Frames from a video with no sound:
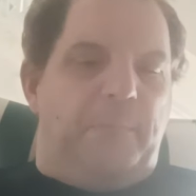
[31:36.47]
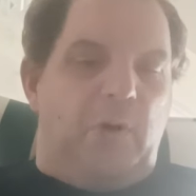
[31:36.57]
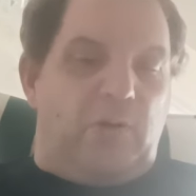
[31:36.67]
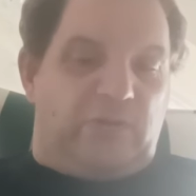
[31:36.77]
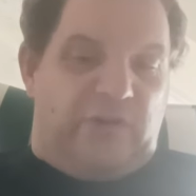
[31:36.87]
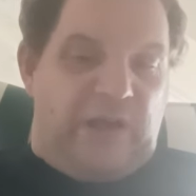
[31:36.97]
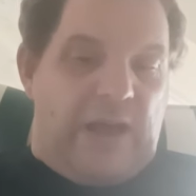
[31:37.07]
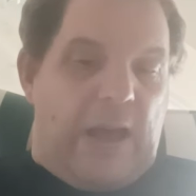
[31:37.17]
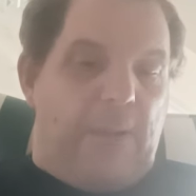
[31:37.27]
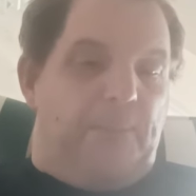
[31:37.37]
But
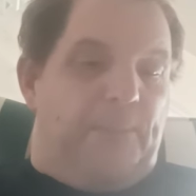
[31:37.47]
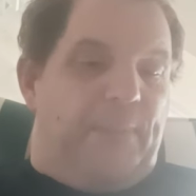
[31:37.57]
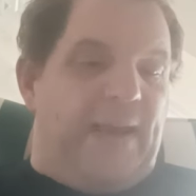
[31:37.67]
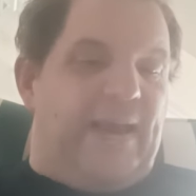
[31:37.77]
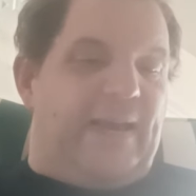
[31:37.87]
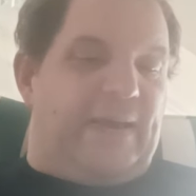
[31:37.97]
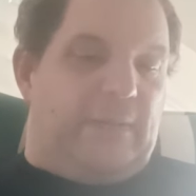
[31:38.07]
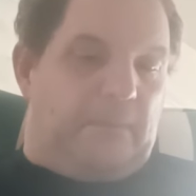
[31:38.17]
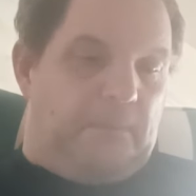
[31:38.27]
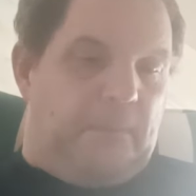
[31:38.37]
a
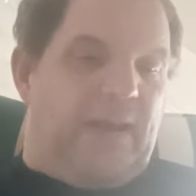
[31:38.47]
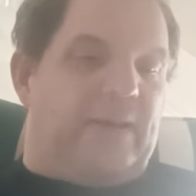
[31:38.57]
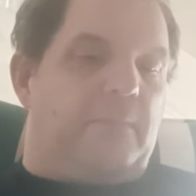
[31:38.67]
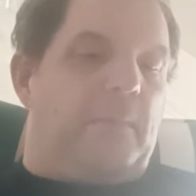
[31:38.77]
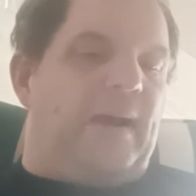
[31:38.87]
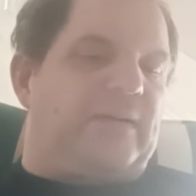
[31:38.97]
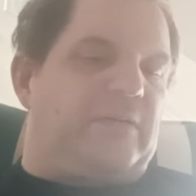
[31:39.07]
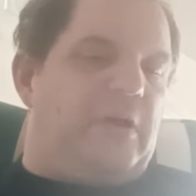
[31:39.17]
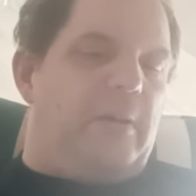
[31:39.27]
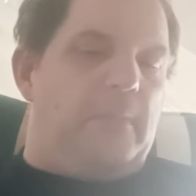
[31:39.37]
big, big
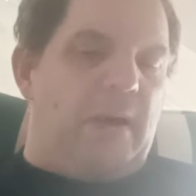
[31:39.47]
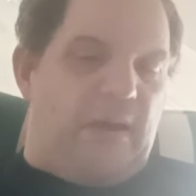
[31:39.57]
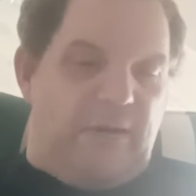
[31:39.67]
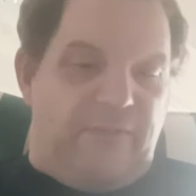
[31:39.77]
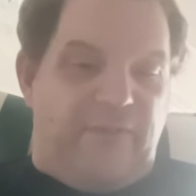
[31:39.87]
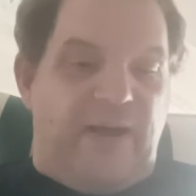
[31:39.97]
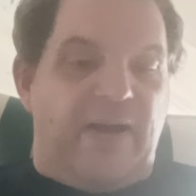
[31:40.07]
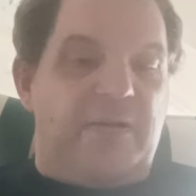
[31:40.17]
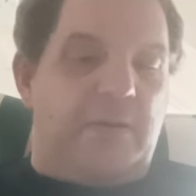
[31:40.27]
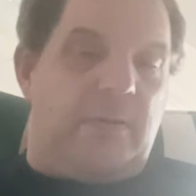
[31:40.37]
Magnum
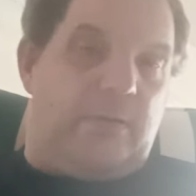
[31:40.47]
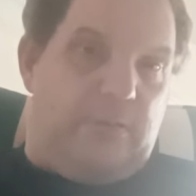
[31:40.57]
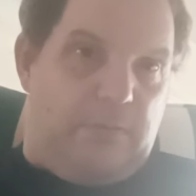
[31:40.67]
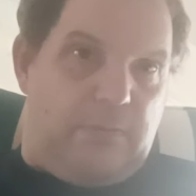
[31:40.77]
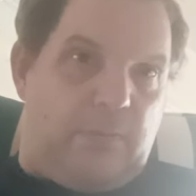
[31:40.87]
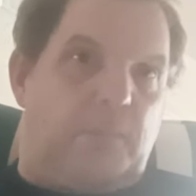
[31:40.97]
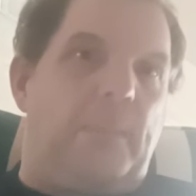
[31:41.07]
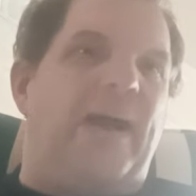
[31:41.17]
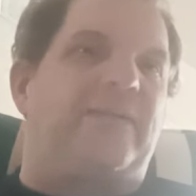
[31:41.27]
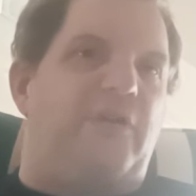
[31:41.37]
fan.
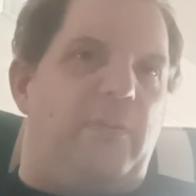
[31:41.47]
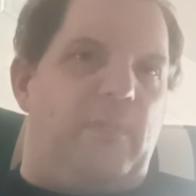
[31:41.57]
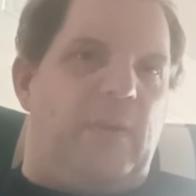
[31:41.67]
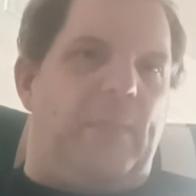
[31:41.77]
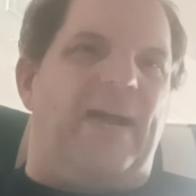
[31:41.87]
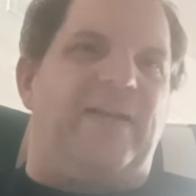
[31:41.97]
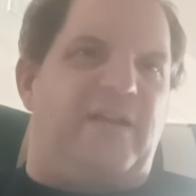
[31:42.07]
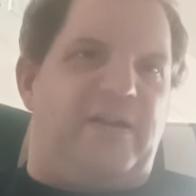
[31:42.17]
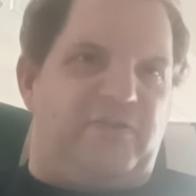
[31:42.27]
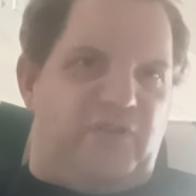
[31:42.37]
Magnum the
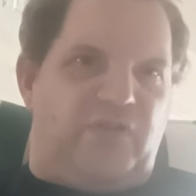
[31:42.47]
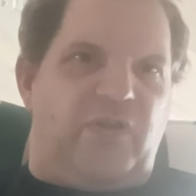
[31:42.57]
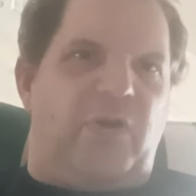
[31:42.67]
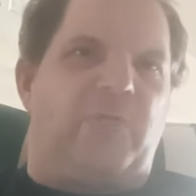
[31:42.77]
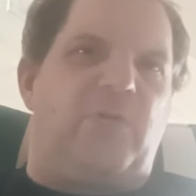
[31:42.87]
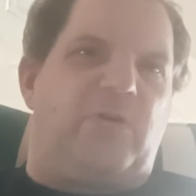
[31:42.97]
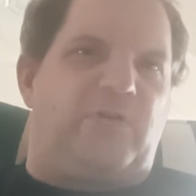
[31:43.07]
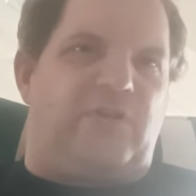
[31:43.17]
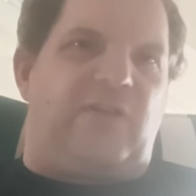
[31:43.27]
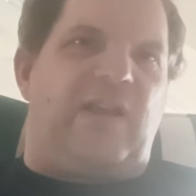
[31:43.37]
band, that is, not
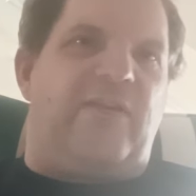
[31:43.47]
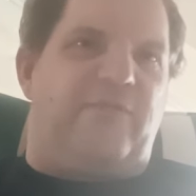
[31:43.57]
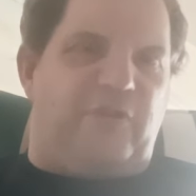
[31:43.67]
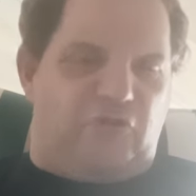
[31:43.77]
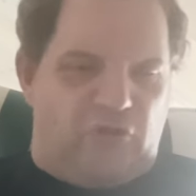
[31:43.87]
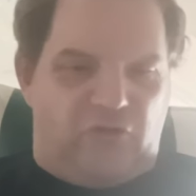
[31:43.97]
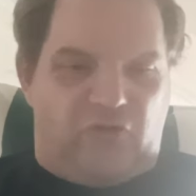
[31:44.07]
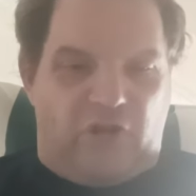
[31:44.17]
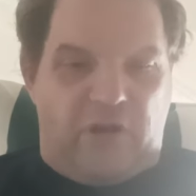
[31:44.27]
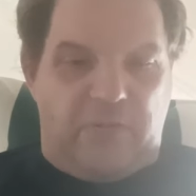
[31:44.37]
the television
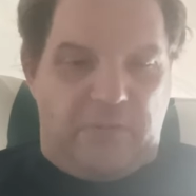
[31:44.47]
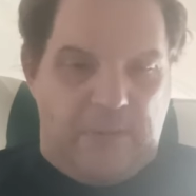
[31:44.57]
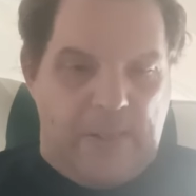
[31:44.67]
show.